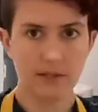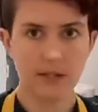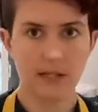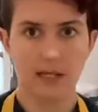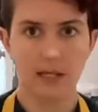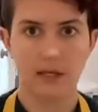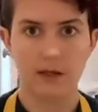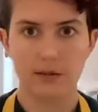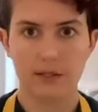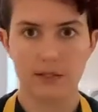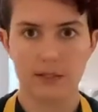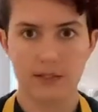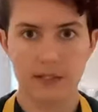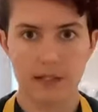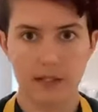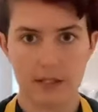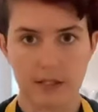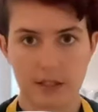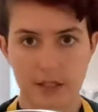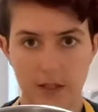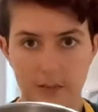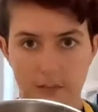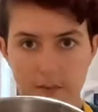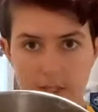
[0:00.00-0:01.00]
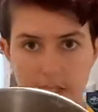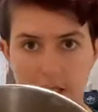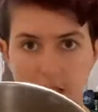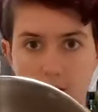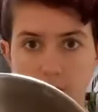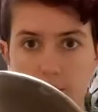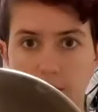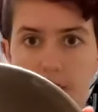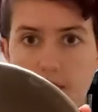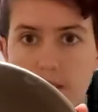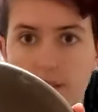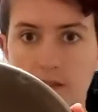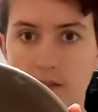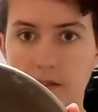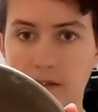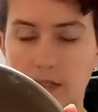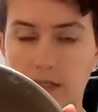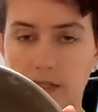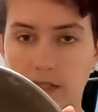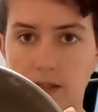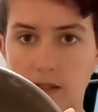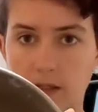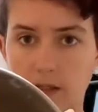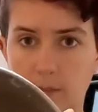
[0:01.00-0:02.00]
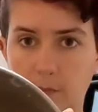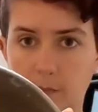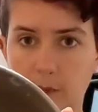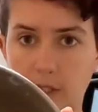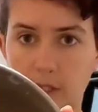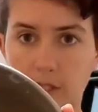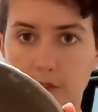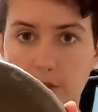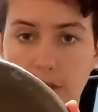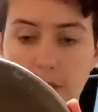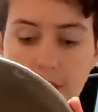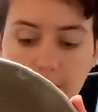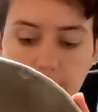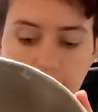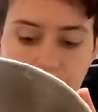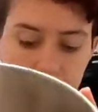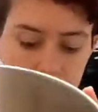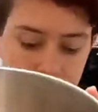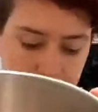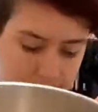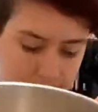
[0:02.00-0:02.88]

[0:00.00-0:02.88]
how it's starting to come together, but it's still looking pretty dry.